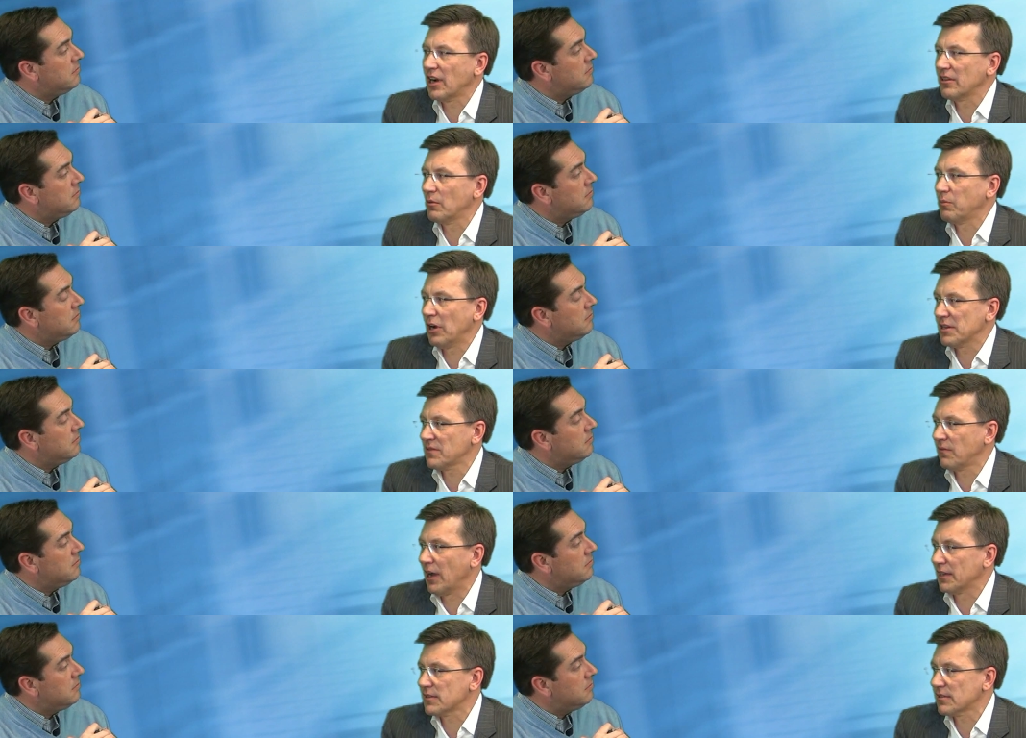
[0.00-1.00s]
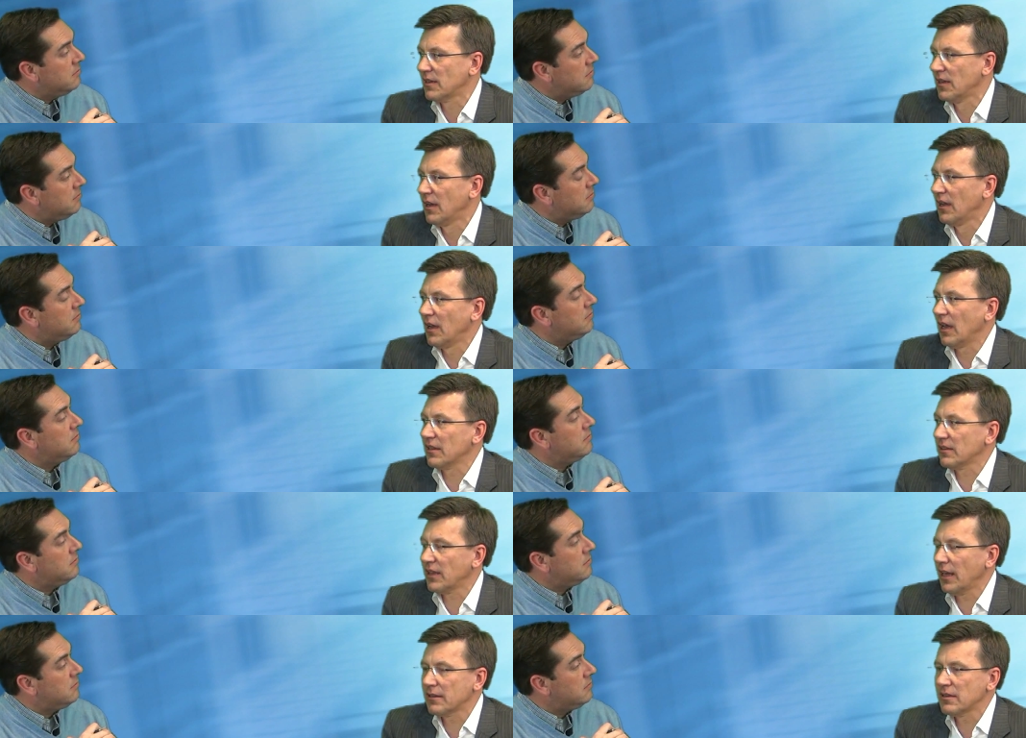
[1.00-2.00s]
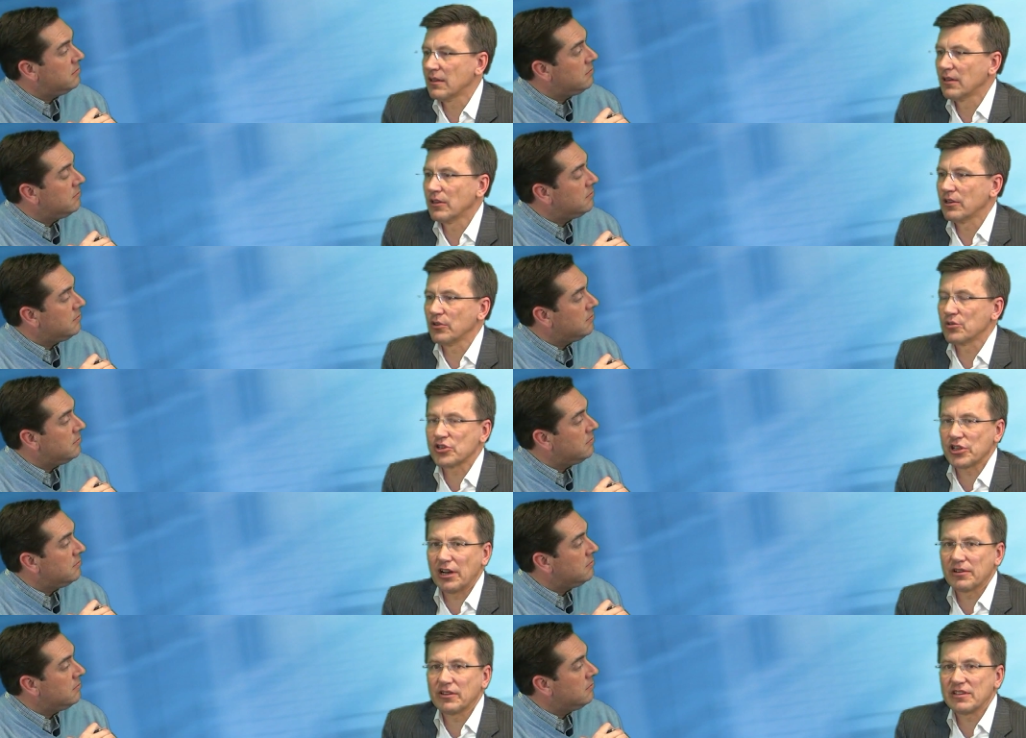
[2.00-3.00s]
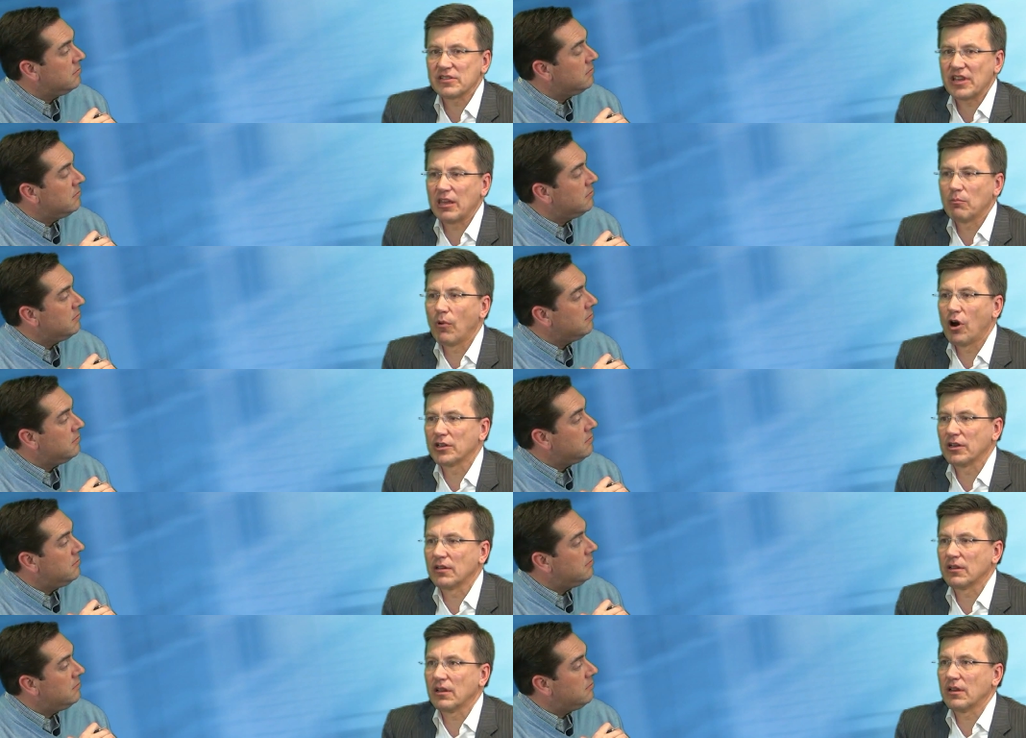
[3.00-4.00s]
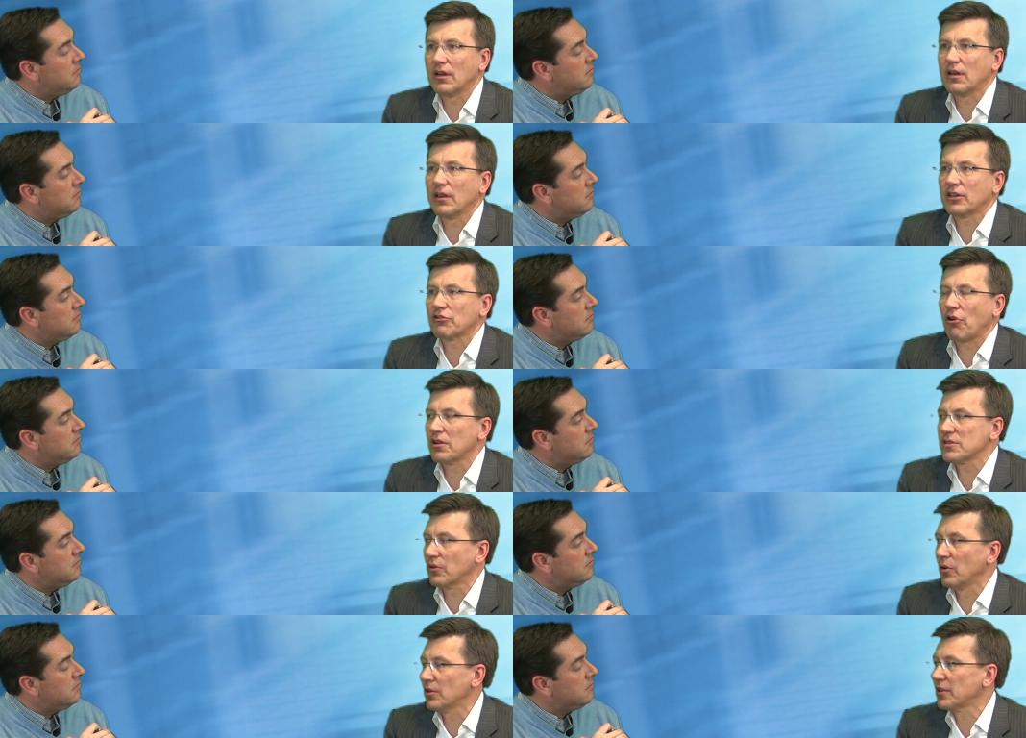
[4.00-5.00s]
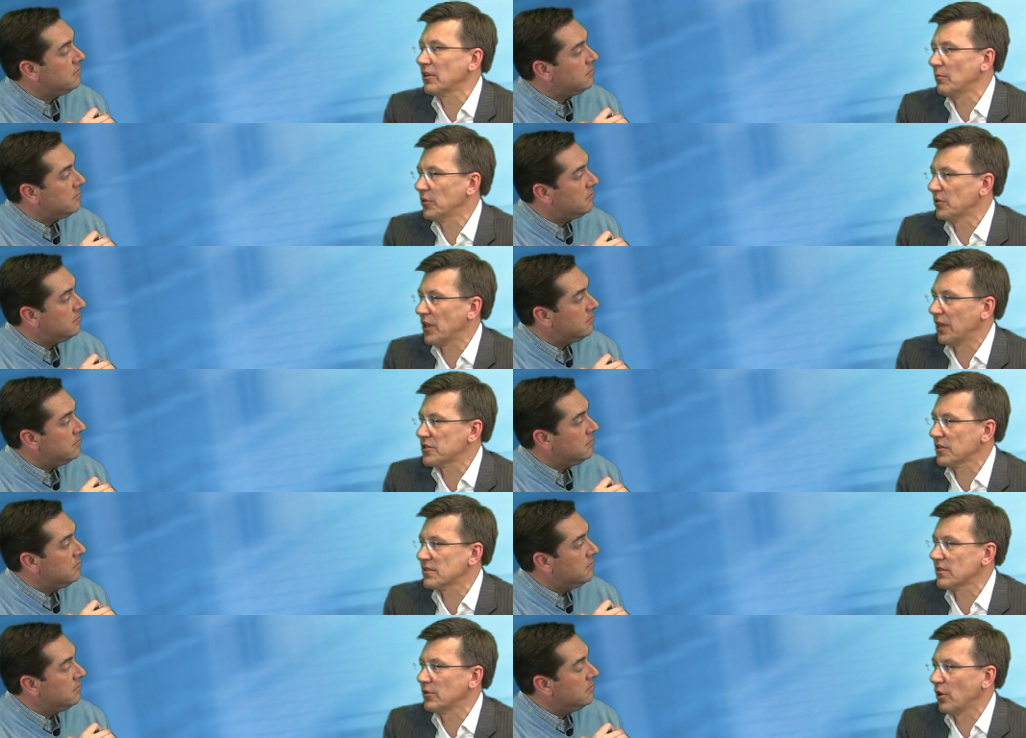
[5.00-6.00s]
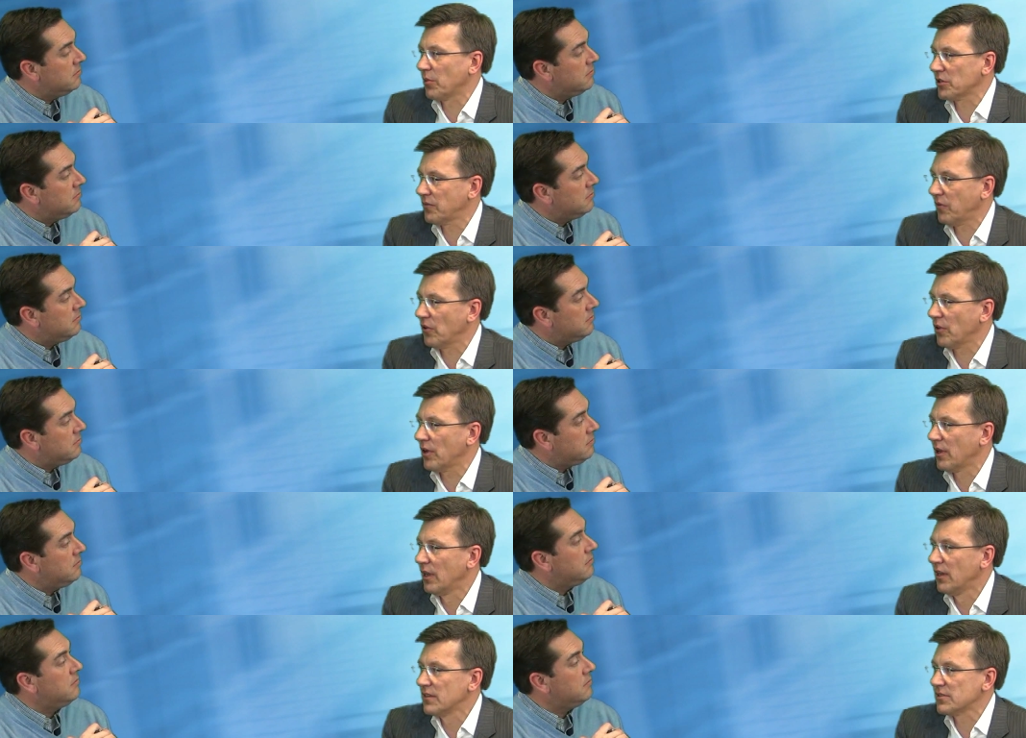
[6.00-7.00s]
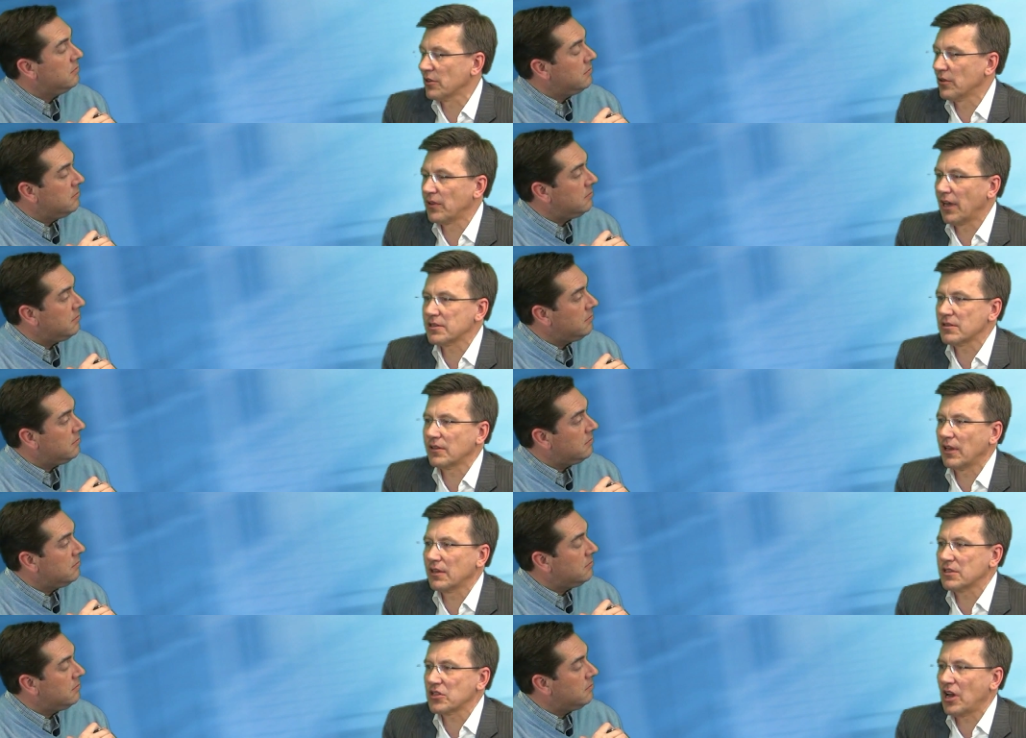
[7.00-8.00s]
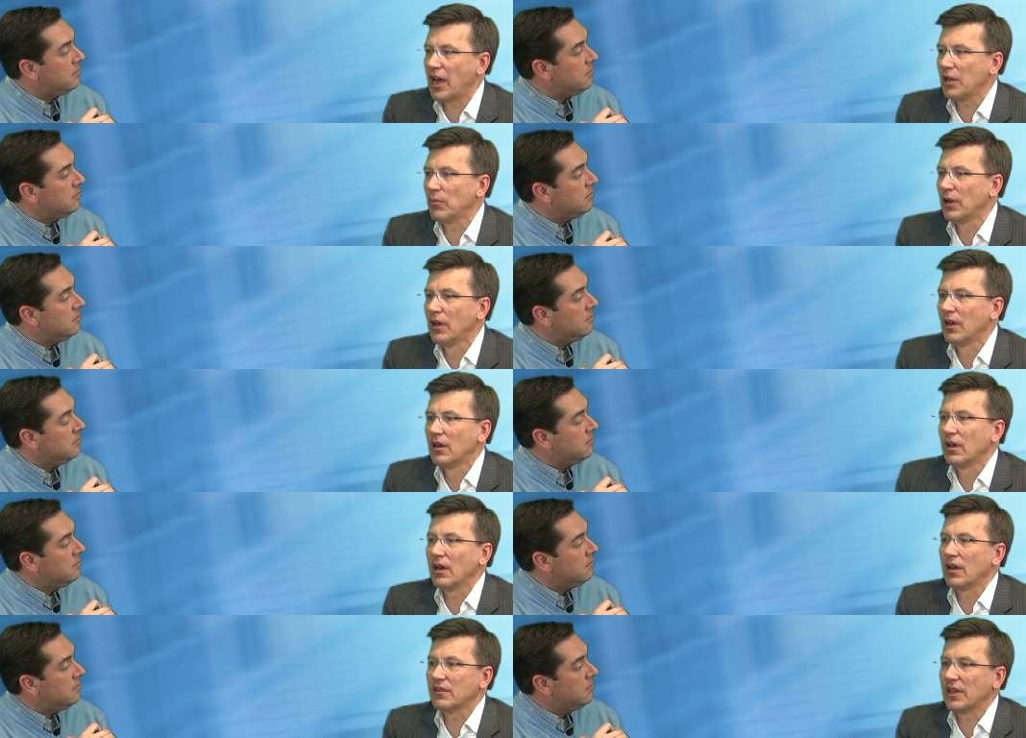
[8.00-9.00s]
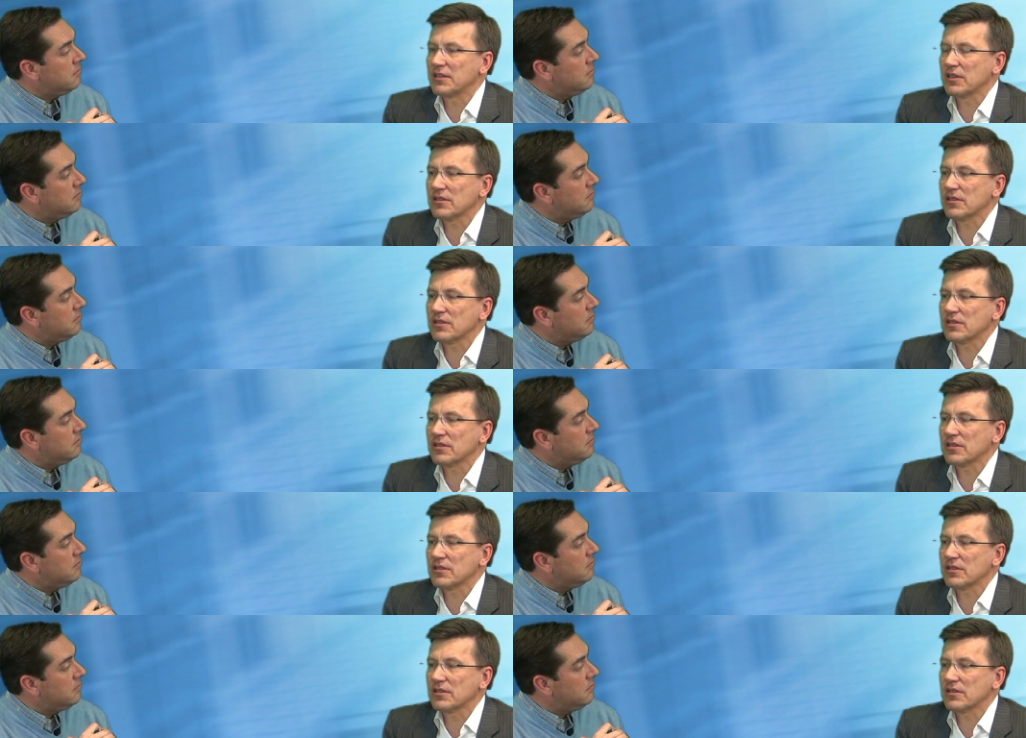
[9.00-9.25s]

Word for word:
Speaker 1: Carlo paths once. And then you share the same model uh, across all the computations in your portfolio, so that the time uh, that